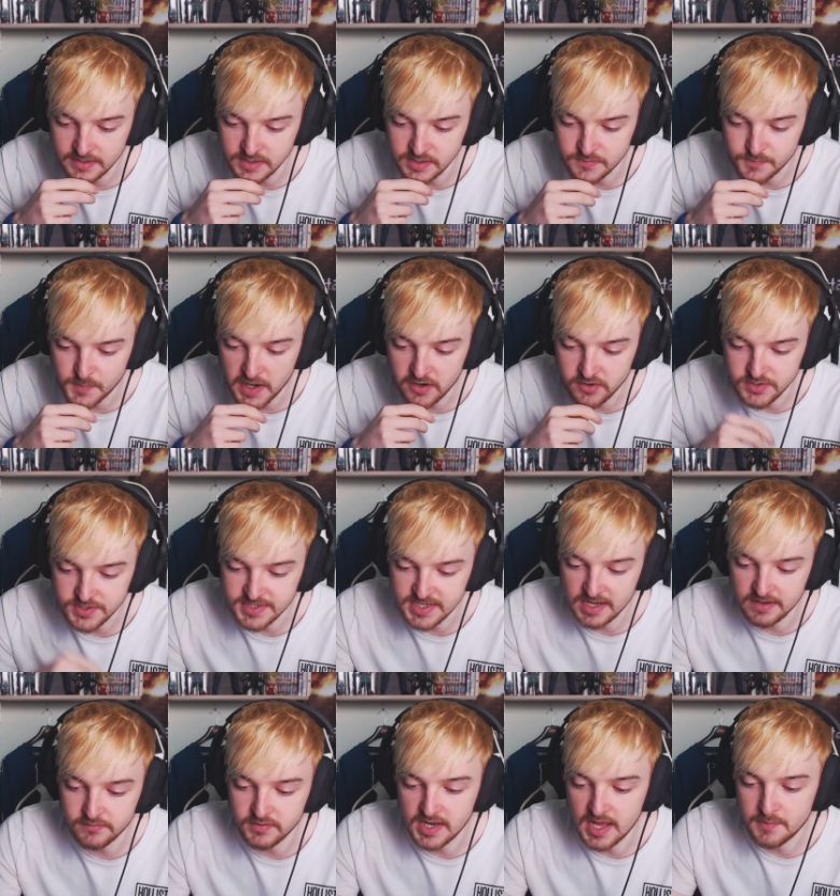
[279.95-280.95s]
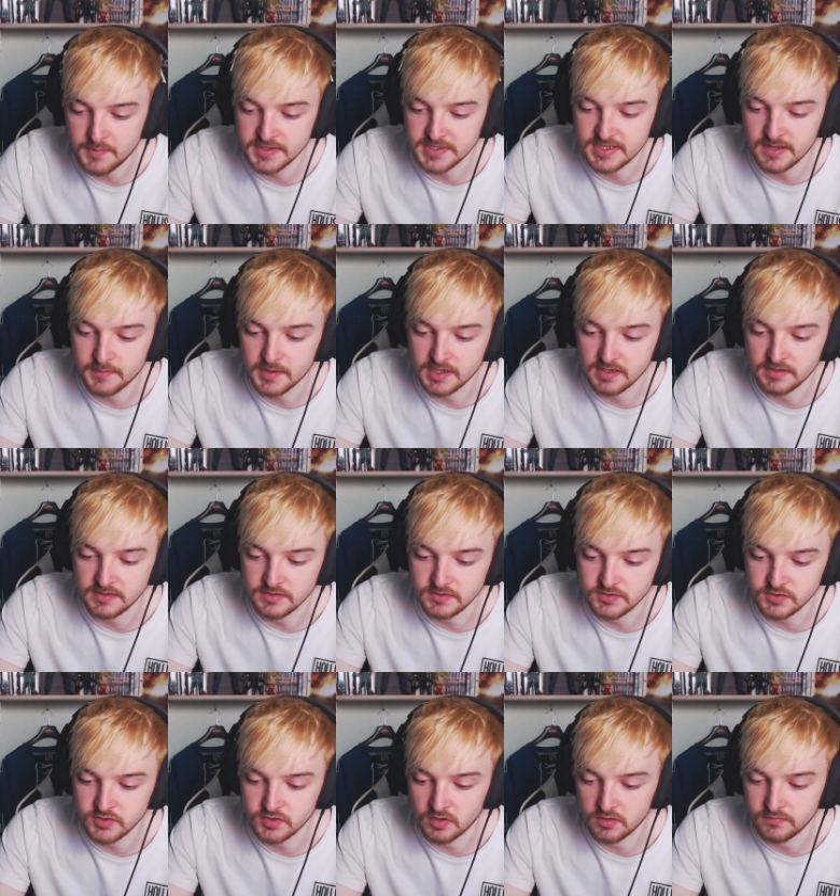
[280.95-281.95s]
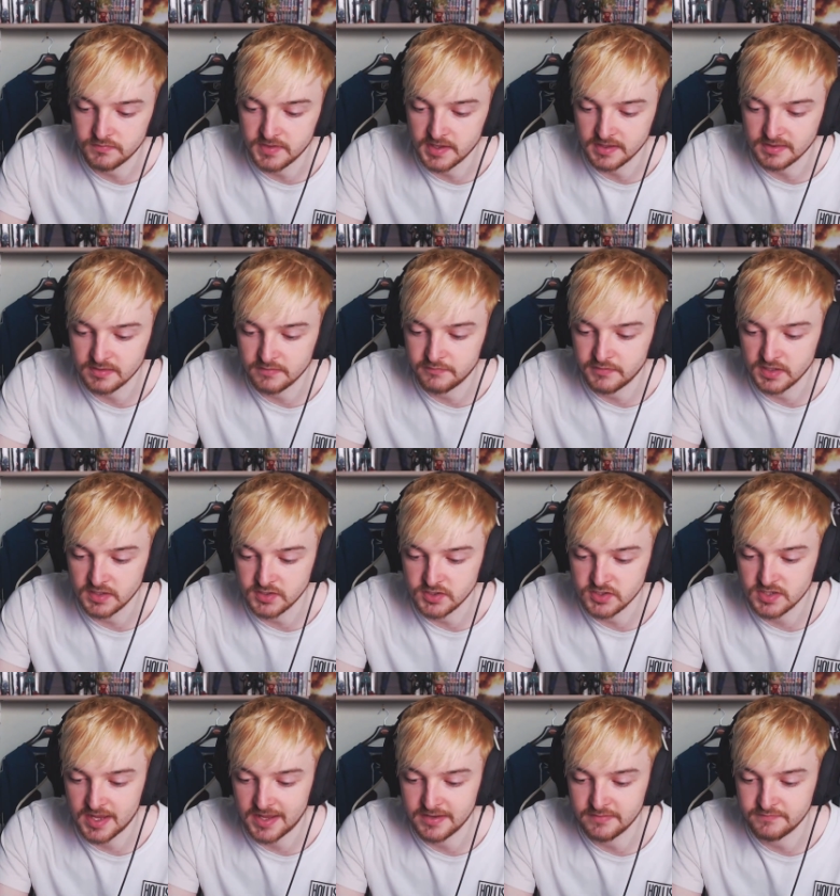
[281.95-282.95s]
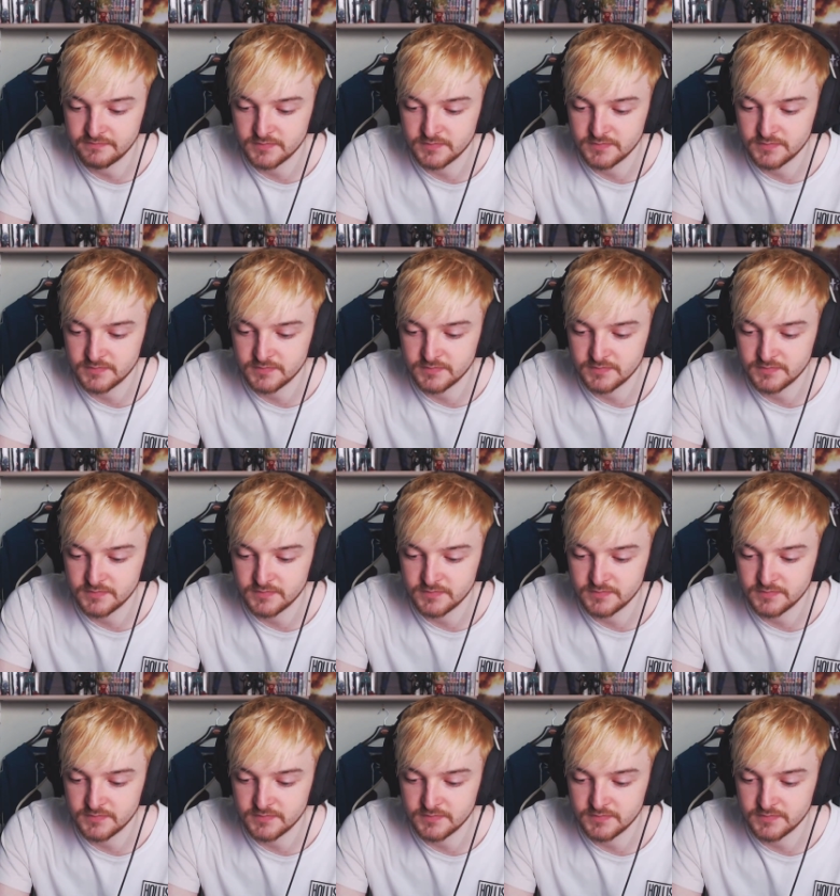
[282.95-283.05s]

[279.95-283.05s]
his parents died of an epidemic, and sort of like the village kind of